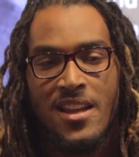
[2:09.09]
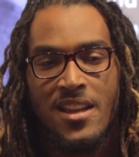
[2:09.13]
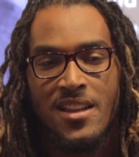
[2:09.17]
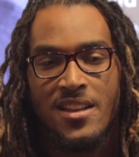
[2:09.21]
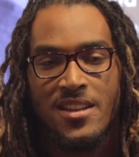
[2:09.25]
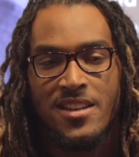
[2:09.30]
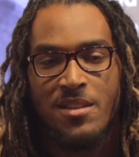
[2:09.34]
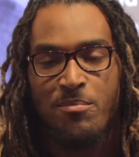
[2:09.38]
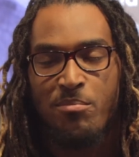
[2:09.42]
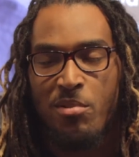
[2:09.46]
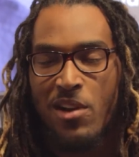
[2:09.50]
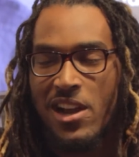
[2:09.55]

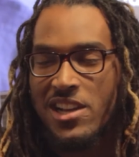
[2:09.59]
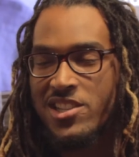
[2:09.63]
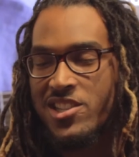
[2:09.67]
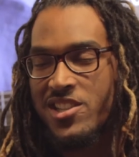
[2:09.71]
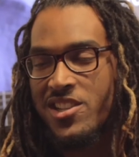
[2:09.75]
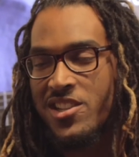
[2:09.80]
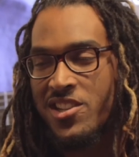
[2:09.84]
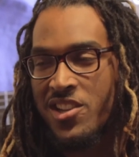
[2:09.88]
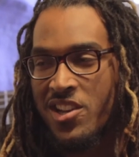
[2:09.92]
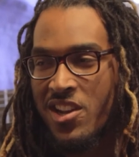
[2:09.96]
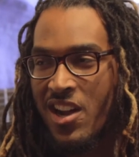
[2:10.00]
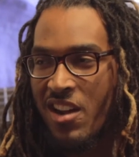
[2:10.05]
depression.
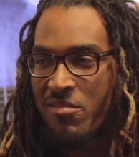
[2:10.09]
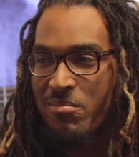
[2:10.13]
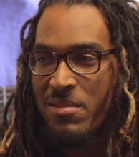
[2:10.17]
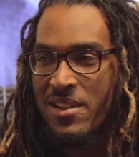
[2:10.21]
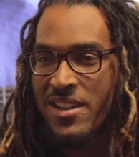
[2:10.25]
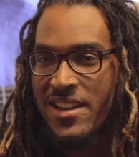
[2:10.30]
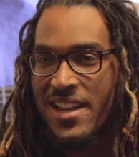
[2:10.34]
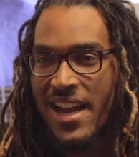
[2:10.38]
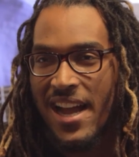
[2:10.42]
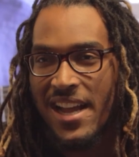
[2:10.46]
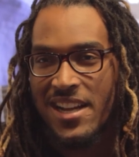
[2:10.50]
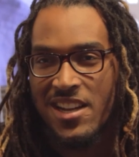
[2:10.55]
You know, I've been
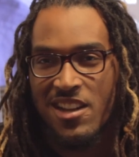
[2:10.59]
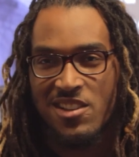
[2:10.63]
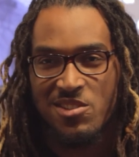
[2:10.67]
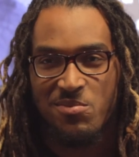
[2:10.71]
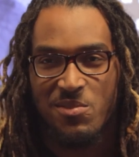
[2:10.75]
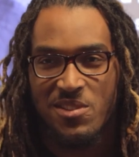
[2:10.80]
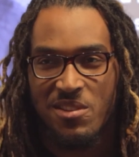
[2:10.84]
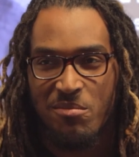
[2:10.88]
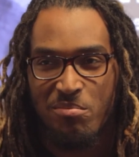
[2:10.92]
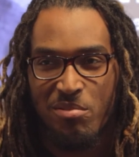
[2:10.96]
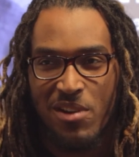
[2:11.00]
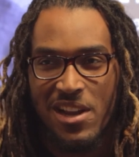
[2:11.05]
diagnosed with
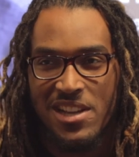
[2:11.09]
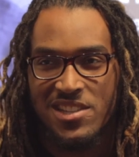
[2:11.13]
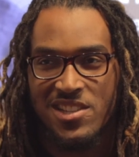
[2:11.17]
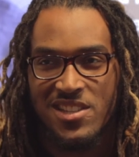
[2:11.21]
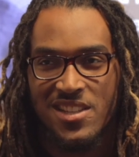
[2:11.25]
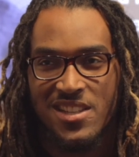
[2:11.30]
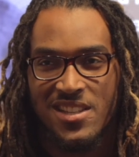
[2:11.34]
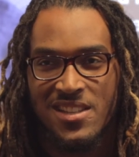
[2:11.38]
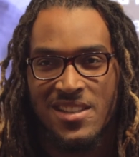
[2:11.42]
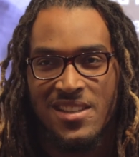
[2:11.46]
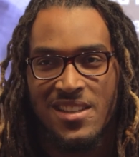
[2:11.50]
depression